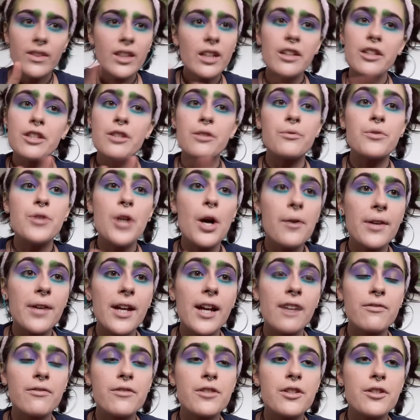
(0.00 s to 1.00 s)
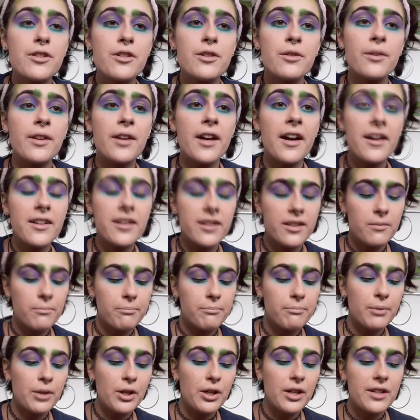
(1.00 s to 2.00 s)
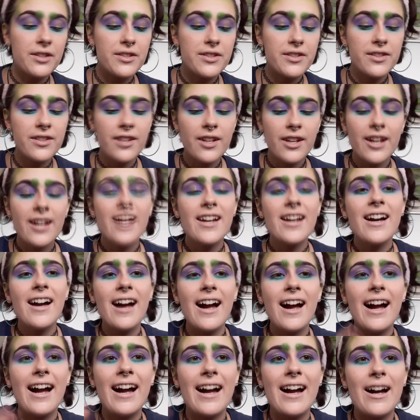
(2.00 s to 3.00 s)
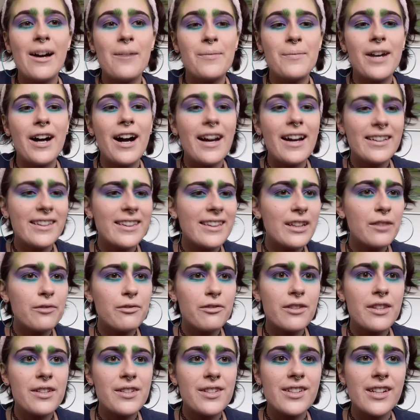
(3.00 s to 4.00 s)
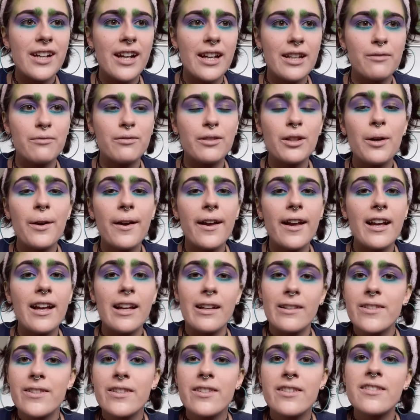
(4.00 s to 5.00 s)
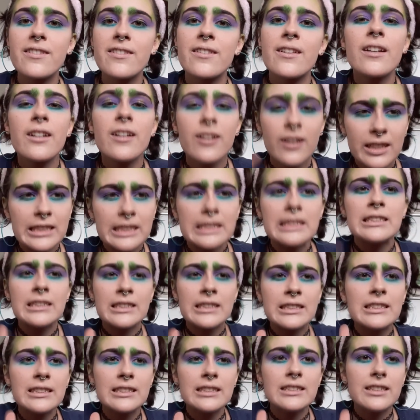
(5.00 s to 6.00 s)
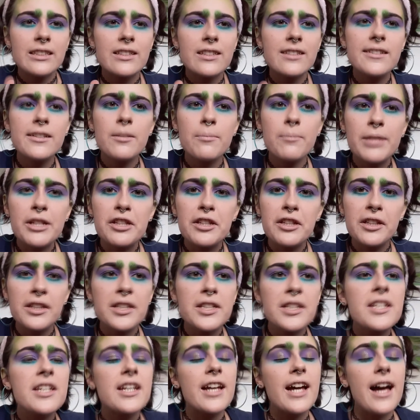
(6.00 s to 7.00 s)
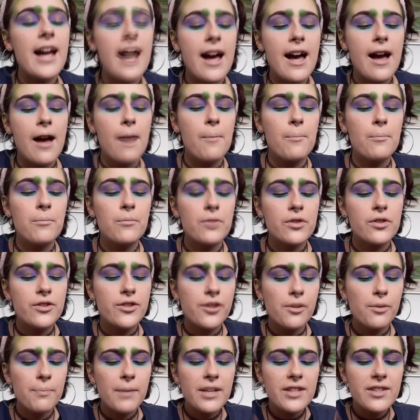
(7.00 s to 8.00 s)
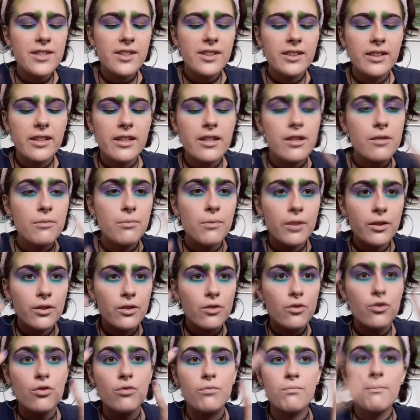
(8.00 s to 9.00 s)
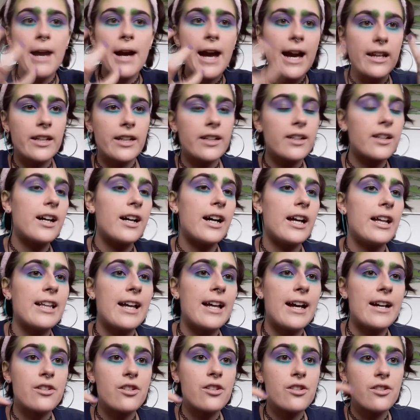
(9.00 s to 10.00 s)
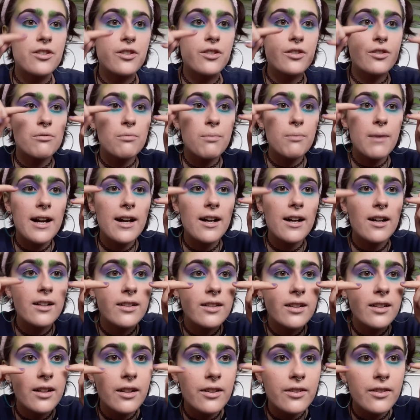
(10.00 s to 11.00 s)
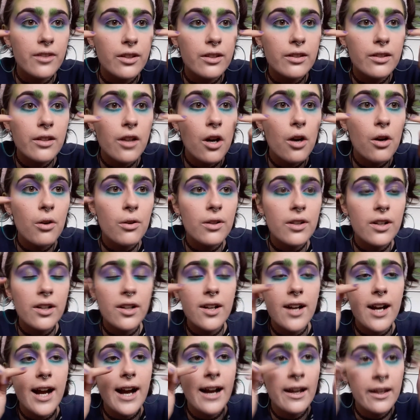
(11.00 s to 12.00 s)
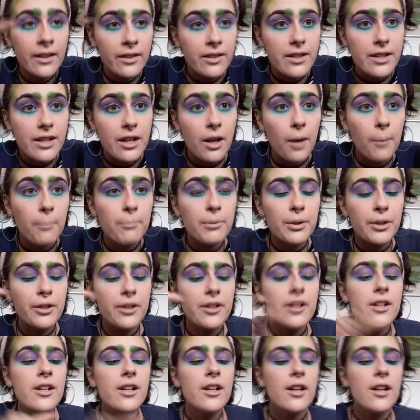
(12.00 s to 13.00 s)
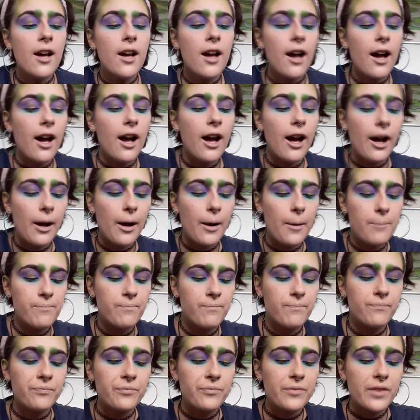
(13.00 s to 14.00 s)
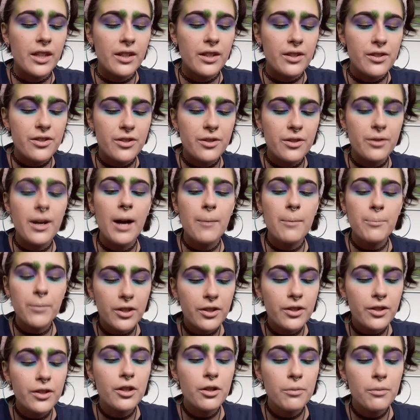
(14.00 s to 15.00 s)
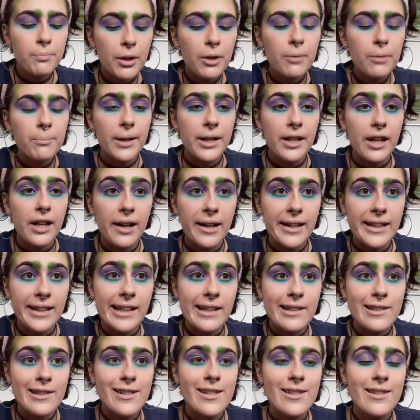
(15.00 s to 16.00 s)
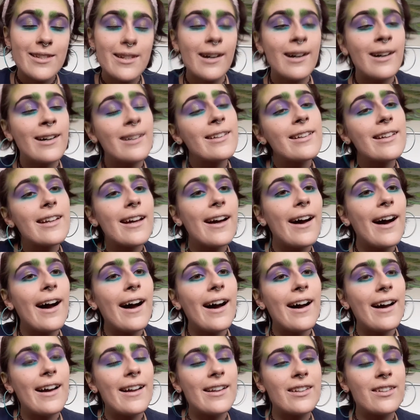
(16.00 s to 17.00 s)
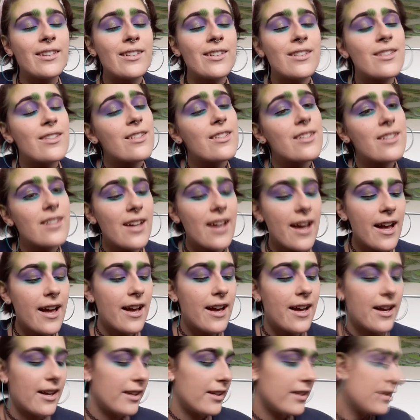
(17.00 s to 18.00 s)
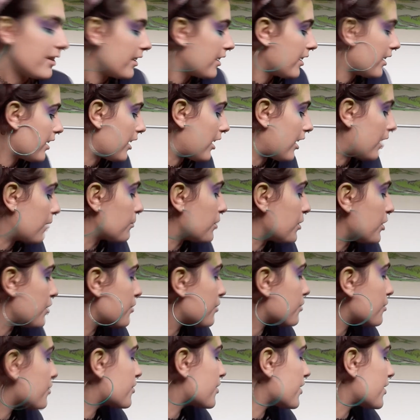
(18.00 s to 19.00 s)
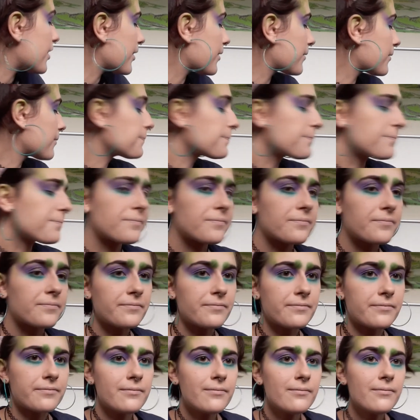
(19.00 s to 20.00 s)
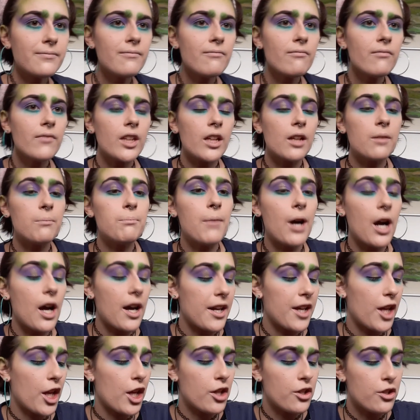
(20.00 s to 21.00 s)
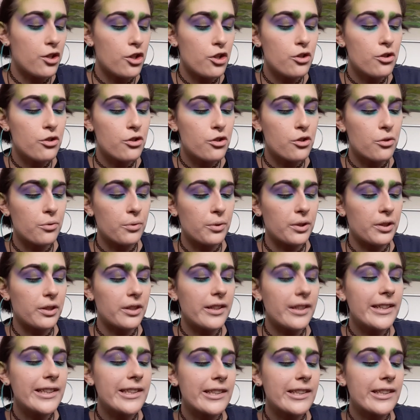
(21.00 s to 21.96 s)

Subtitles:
you don't have to do that, but I think for this kind of look, it's gonna be good. So basically you want dramatic eyelashes as well on the lower and the upper. So I'm gonna go put my eyelashes on, and I'm using my usual